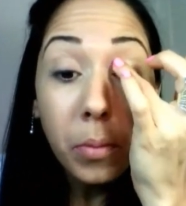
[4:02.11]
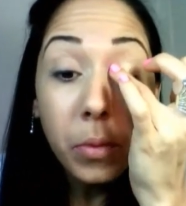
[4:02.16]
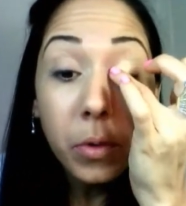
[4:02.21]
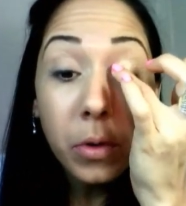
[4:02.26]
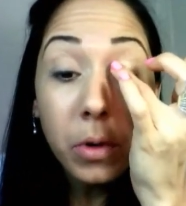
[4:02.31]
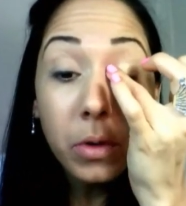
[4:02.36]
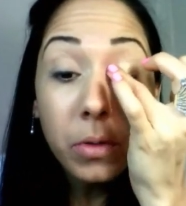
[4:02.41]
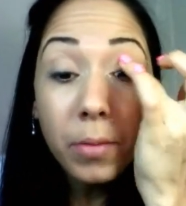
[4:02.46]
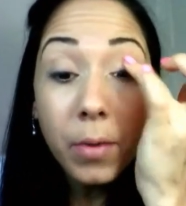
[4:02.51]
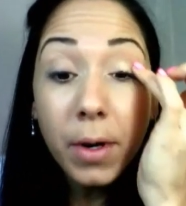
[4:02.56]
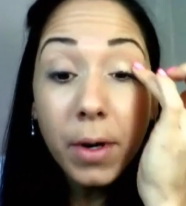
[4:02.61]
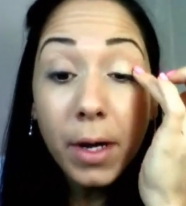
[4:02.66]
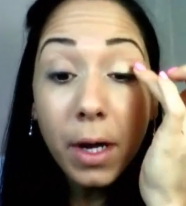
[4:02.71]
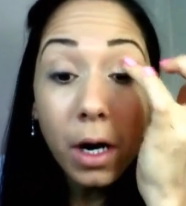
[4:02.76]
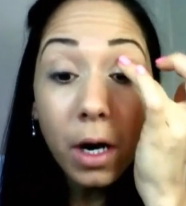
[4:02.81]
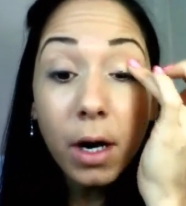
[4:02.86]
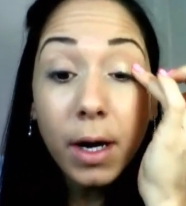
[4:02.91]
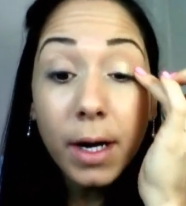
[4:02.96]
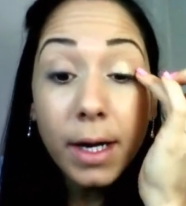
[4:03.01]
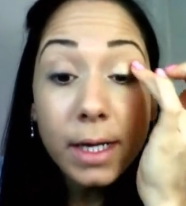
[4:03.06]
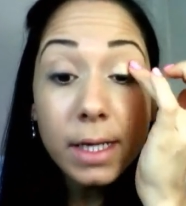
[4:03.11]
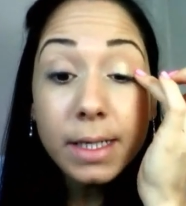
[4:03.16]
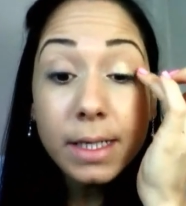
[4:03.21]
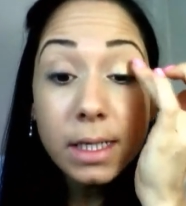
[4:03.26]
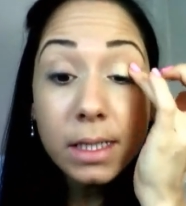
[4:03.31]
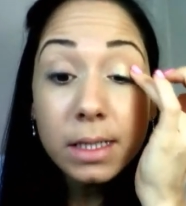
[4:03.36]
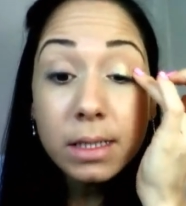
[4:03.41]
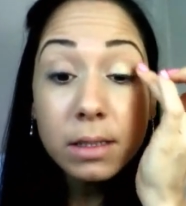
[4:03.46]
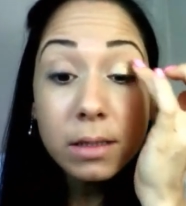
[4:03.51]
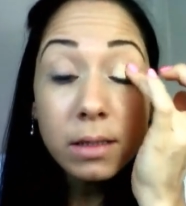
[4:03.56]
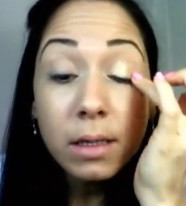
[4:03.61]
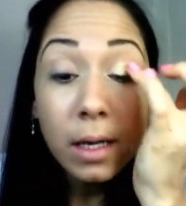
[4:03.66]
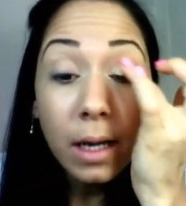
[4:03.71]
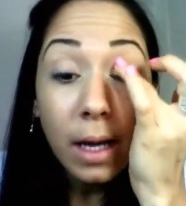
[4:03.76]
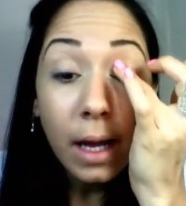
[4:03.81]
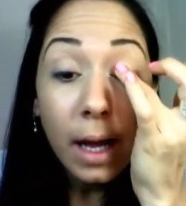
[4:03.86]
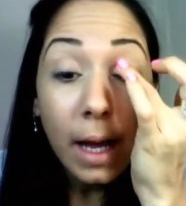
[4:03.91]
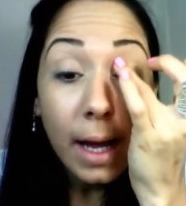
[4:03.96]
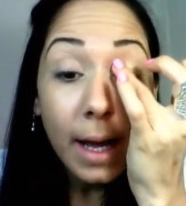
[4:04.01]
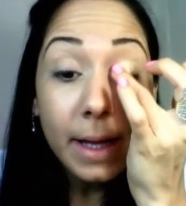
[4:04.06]
put on my eyelid,
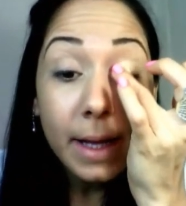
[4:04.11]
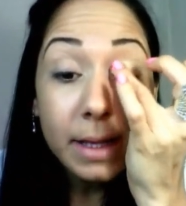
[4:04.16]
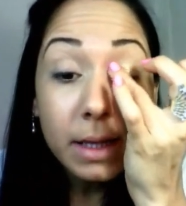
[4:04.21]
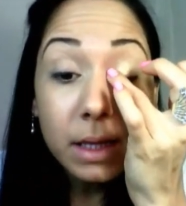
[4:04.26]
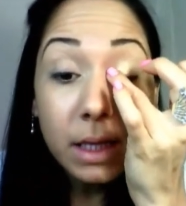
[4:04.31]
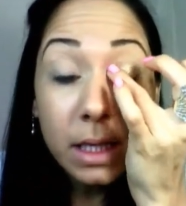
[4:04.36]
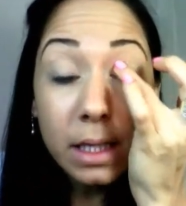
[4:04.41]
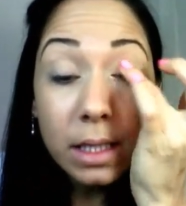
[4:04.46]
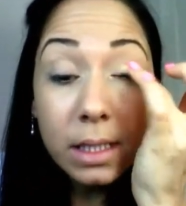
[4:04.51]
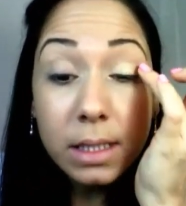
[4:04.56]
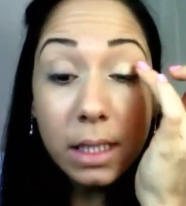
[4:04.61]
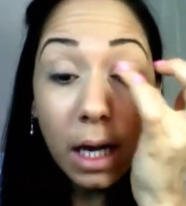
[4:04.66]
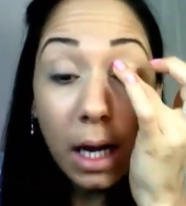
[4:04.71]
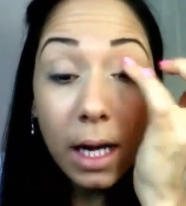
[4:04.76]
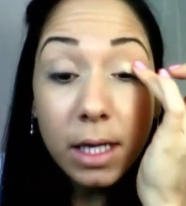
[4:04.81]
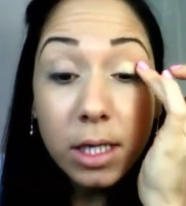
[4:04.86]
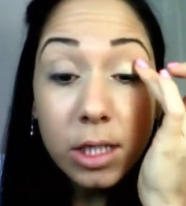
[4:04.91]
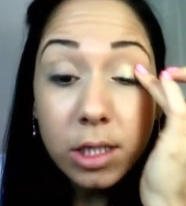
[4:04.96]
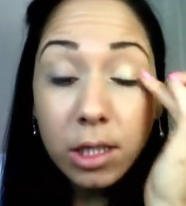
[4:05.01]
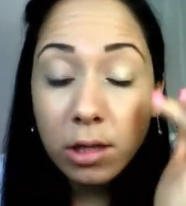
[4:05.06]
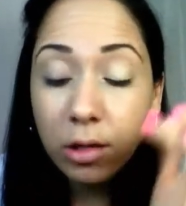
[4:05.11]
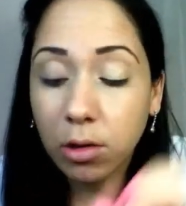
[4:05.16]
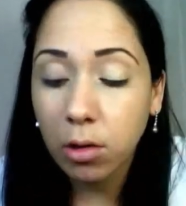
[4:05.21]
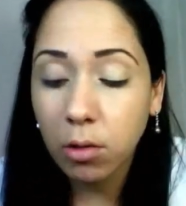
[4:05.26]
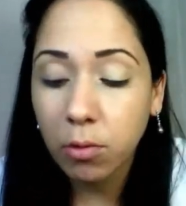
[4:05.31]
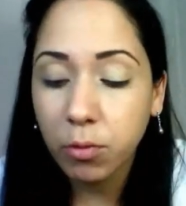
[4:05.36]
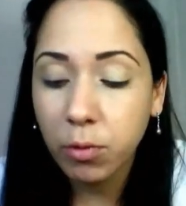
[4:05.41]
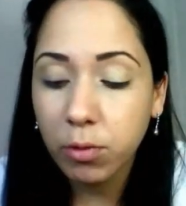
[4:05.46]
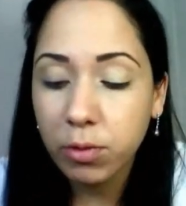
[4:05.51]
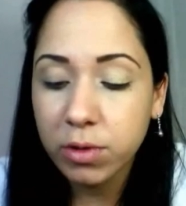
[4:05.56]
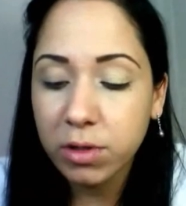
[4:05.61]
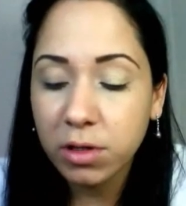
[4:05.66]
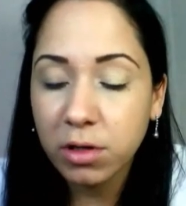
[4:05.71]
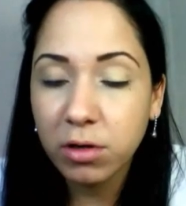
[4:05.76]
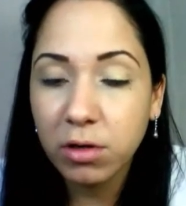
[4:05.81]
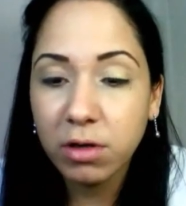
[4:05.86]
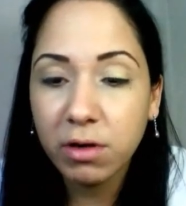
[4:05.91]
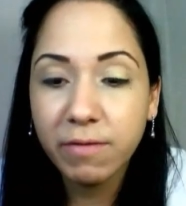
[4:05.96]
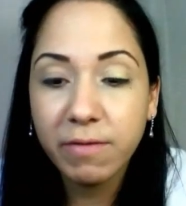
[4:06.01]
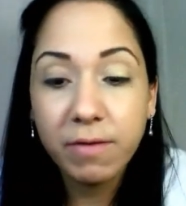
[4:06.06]
and this eyeshadow will
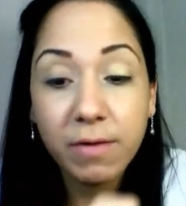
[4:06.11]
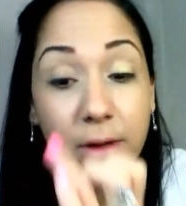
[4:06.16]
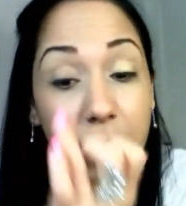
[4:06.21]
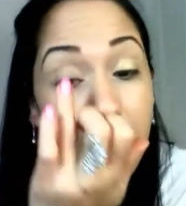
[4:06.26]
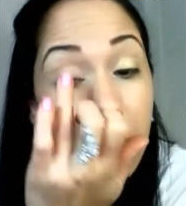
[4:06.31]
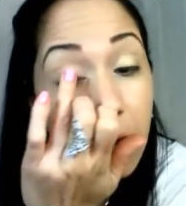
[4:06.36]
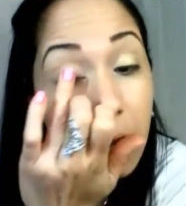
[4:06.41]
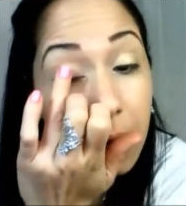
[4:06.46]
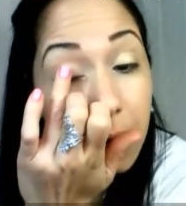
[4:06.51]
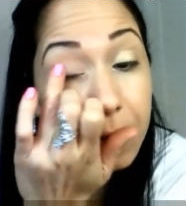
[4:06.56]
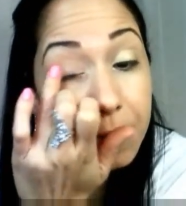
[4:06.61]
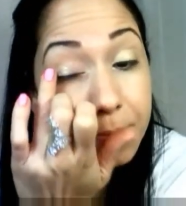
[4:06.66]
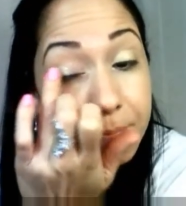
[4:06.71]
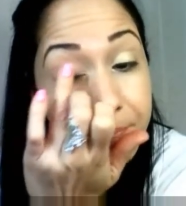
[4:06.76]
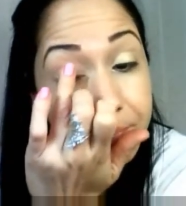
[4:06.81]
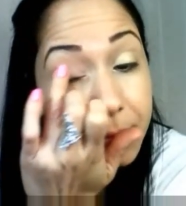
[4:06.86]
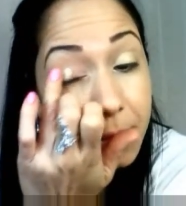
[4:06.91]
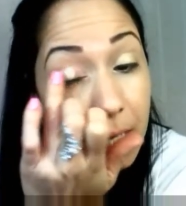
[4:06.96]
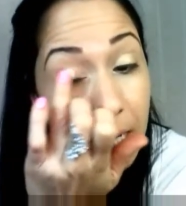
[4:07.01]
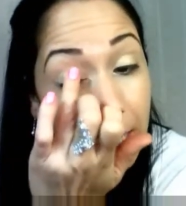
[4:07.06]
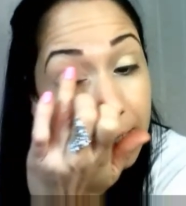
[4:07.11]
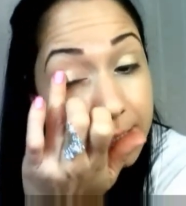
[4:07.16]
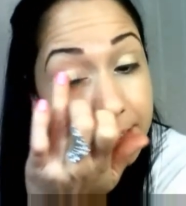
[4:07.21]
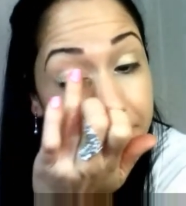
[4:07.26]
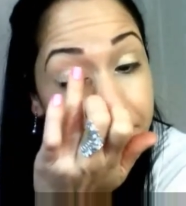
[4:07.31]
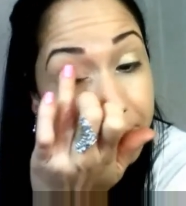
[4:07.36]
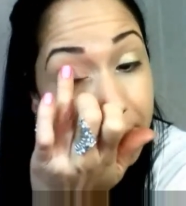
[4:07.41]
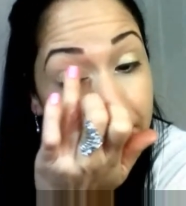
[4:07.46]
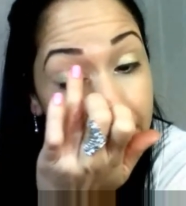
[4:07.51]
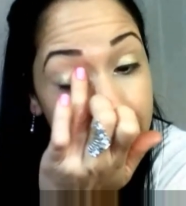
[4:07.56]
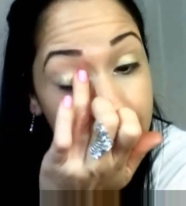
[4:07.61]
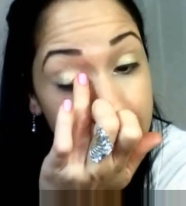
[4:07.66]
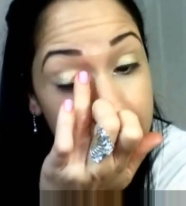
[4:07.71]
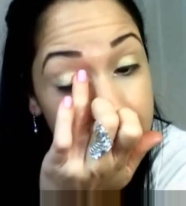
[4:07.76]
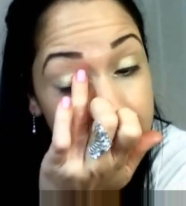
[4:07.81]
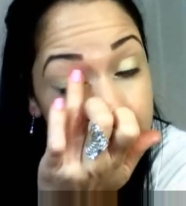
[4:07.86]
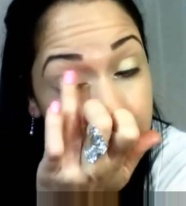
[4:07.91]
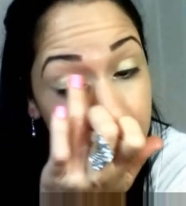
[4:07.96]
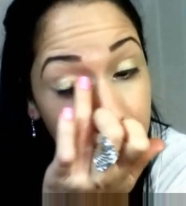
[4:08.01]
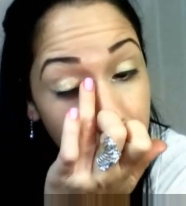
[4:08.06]
serve as a
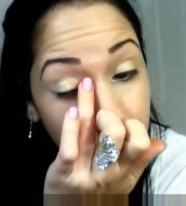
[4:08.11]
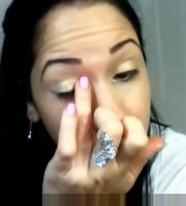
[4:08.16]
base,